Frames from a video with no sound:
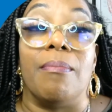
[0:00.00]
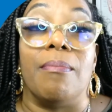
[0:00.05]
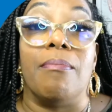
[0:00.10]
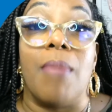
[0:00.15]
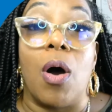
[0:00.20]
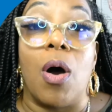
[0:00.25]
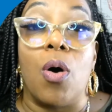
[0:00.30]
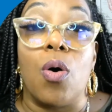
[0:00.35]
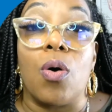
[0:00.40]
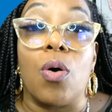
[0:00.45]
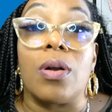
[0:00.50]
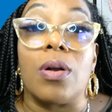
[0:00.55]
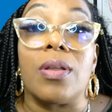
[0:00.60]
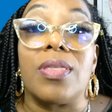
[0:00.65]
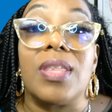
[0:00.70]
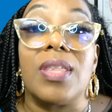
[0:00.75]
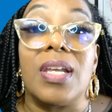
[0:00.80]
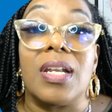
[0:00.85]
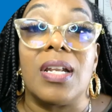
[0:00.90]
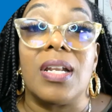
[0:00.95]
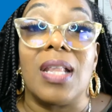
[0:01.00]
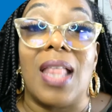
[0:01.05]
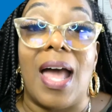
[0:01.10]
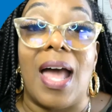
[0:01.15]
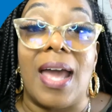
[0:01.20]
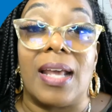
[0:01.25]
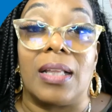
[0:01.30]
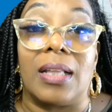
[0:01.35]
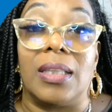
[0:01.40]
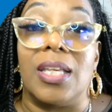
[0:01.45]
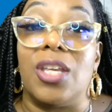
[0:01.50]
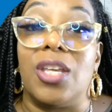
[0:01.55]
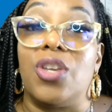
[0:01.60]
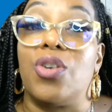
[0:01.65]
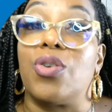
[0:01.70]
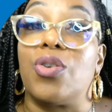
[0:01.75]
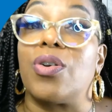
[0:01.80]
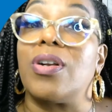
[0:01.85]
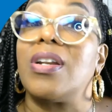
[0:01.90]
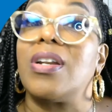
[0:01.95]
More than likely,
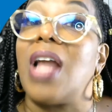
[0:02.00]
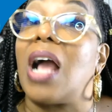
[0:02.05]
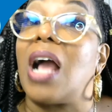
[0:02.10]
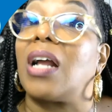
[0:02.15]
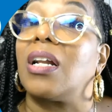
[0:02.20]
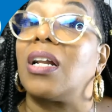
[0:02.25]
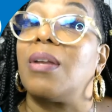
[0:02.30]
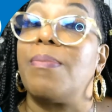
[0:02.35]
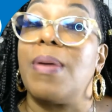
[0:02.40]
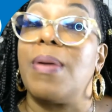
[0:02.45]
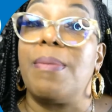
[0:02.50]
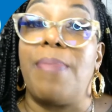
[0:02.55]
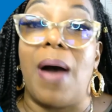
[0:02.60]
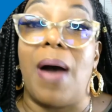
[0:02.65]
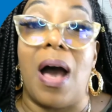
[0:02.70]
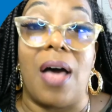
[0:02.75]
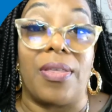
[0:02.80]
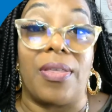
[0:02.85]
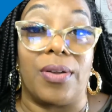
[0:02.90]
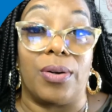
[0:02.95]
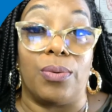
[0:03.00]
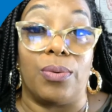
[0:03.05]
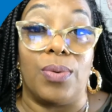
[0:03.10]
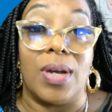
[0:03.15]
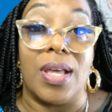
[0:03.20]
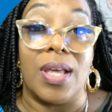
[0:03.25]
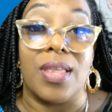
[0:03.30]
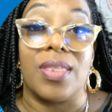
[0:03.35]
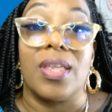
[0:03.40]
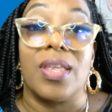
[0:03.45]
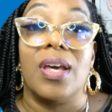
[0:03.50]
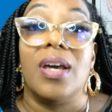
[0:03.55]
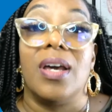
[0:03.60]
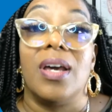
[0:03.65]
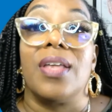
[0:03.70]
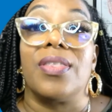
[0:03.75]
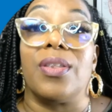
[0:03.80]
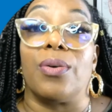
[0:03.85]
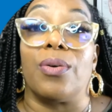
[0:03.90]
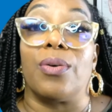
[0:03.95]
you're not going to be bothered with
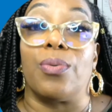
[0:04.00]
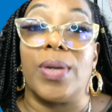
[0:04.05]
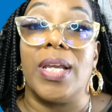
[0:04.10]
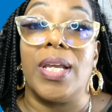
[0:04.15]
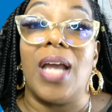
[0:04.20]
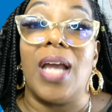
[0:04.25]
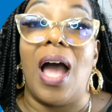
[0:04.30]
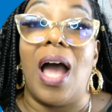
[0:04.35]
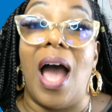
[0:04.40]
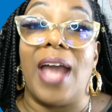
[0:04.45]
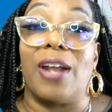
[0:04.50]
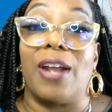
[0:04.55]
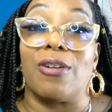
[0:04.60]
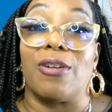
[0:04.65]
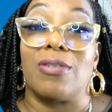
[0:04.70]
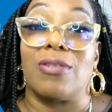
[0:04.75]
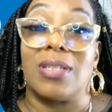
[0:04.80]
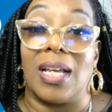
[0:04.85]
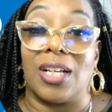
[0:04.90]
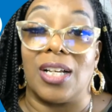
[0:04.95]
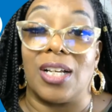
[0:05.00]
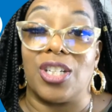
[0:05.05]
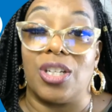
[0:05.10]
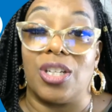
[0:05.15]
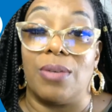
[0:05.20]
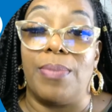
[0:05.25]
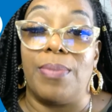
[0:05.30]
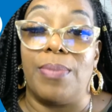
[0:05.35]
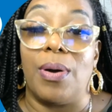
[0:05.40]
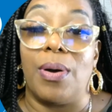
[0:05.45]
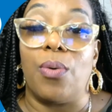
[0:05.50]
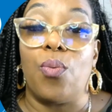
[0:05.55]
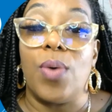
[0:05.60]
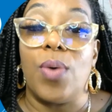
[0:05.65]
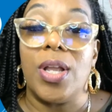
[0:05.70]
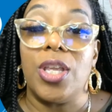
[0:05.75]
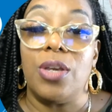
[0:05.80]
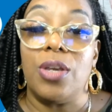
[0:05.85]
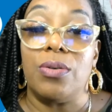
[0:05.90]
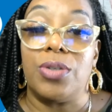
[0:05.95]
the rehire section. But
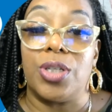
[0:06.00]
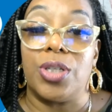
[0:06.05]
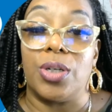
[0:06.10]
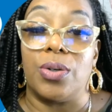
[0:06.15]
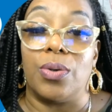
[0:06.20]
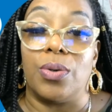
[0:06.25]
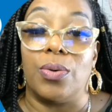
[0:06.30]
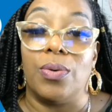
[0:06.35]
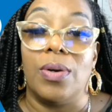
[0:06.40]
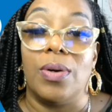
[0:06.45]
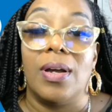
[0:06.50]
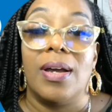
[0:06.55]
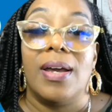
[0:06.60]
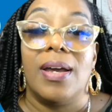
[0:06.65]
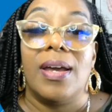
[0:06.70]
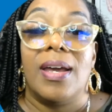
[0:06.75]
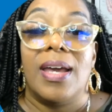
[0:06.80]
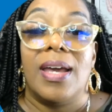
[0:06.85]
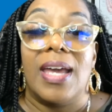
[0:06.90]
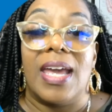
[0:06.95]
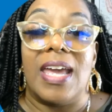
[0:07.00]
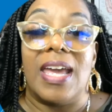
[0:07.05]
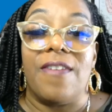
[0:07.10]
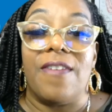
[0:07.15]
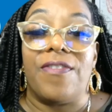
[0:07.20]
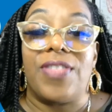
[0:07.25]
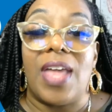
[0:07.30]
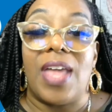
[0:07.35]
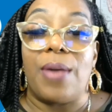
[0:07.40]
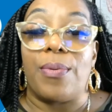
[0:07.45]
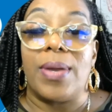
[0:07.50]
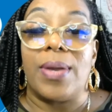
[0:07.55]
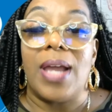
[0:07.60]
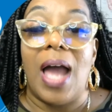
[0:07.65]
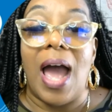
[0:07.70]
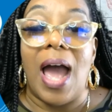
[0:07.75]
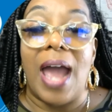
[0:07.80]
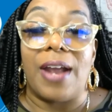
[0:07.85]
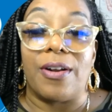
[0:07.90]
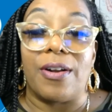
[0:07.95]
when you do, if they
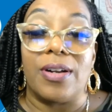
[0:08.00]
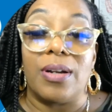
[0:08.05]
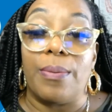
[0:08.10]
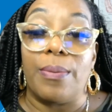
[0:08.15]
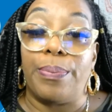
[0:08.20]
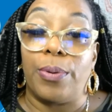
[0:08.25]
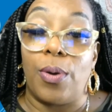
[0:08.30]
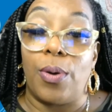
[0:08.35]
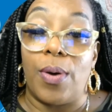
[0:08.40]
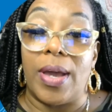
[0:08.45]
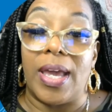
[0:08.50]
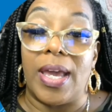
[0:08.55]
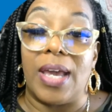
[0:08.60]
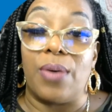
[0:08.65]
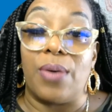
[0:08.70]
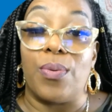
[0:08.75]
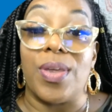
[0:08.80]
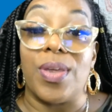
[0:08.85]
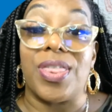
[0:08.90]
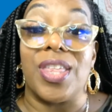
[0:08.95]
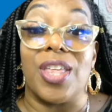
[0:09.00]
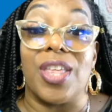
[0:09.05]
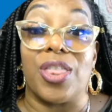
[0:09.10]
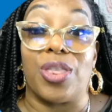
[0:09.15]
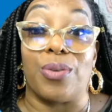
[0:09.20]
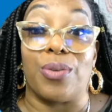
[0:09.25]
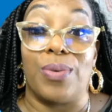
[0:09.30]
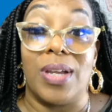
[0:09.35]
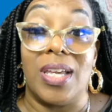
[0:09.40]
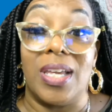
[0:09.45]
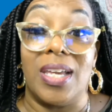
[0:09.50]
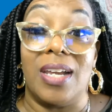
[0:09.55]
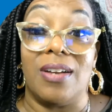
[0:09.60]
rehire an employee within 3